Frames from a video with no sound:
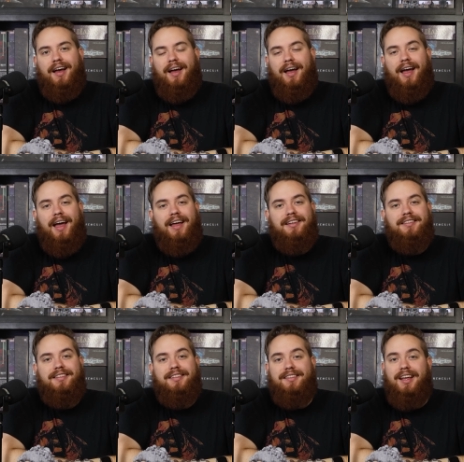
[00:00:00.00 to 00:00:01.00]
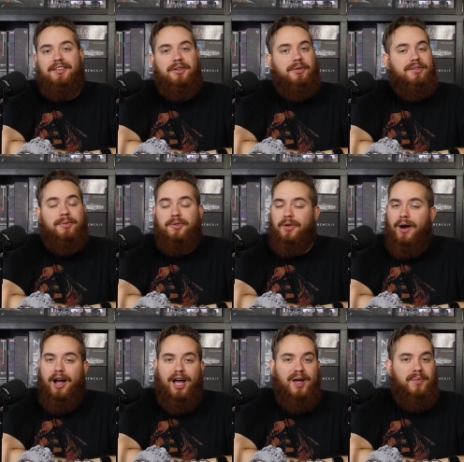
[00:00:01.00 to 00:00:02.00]
And stay tuned,
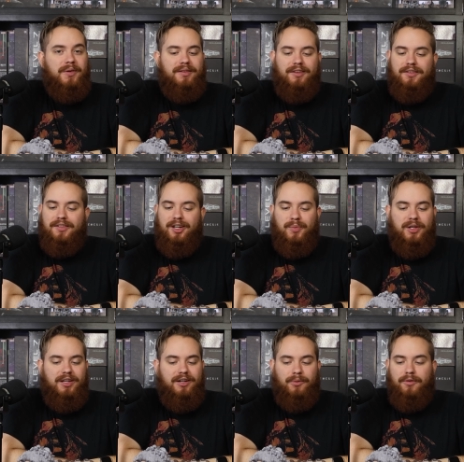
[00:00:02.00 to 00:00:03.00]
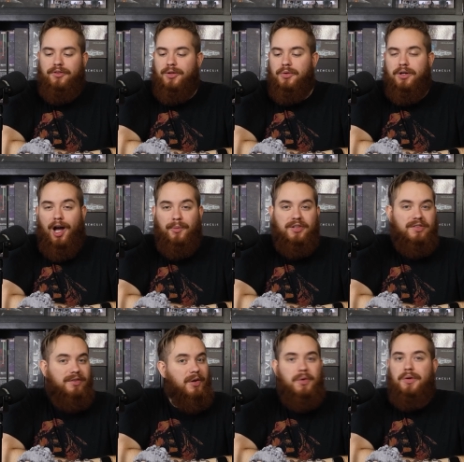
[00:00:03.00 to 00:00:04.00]
subscribe. There's going to be a review coming
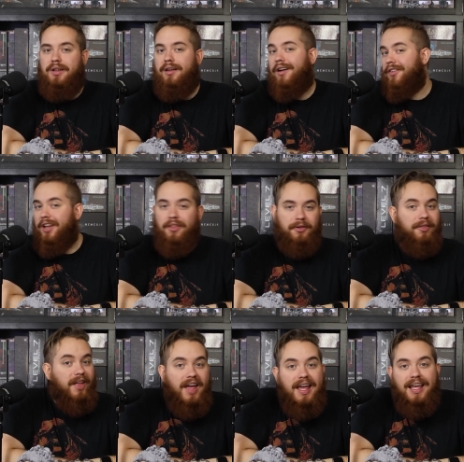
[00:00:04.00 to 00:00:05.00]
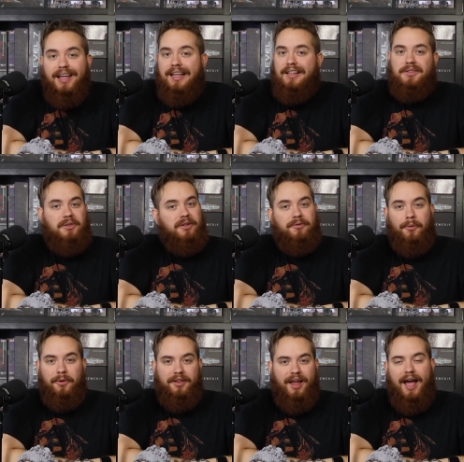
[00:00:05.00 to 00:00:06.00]
soon of another thing, so look
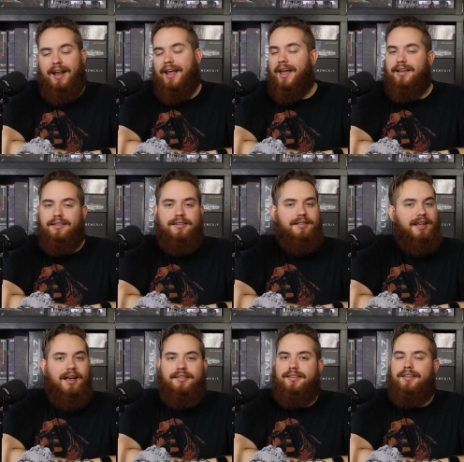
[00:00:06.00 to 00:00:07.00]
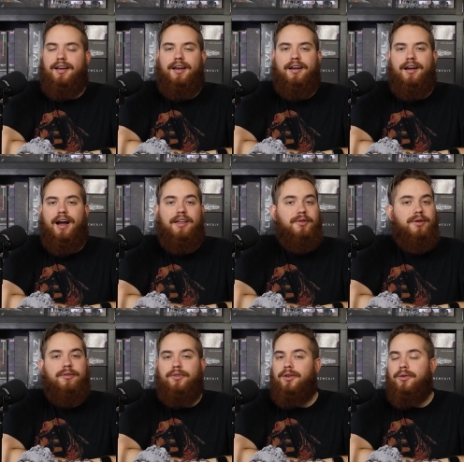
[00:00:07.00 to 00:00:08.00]
forward to that. And yes, uh, either
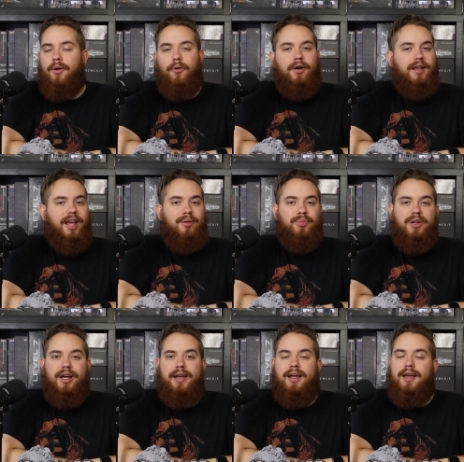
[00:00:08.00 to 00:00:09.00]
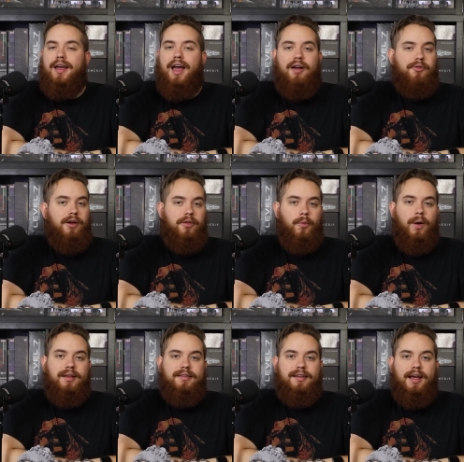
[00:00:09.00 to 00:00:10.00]
a review or a gameplay every other
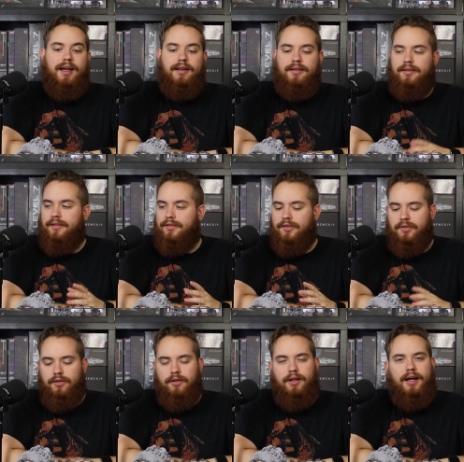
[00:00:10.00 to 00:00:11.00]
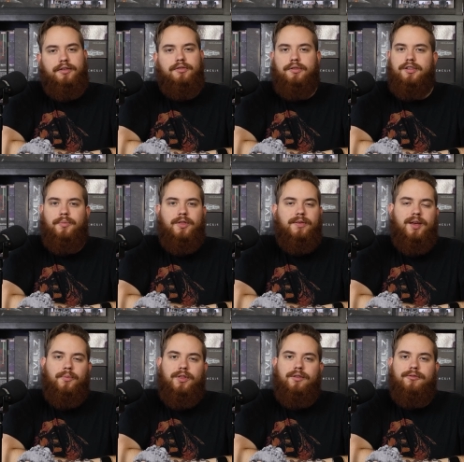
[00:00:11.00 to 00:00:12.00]
Wednesday. This is just a little extra something
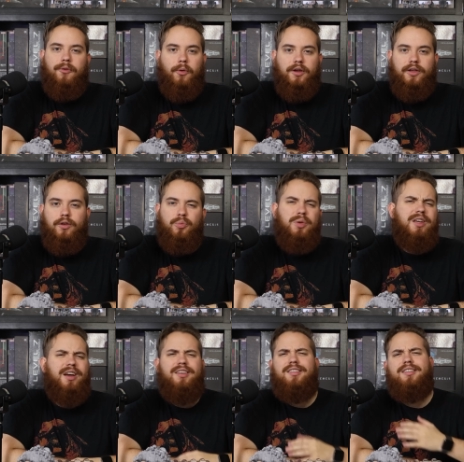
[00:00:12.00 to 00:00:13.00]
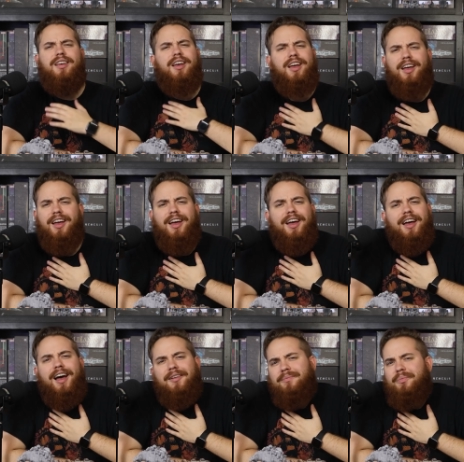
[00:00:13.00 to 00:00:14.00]
something for you because
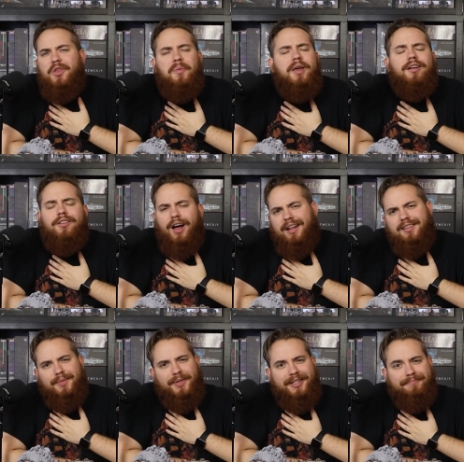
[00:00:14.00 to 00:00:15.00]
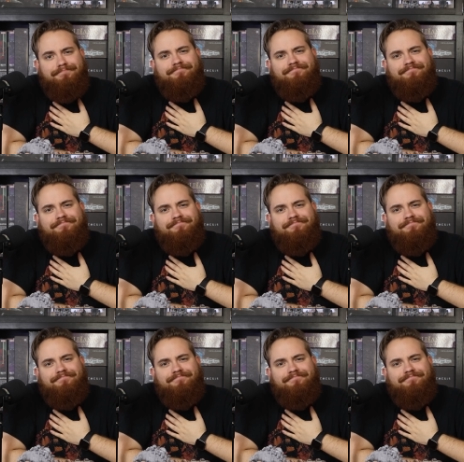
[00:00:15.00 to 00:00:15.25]
you mean a lot to me.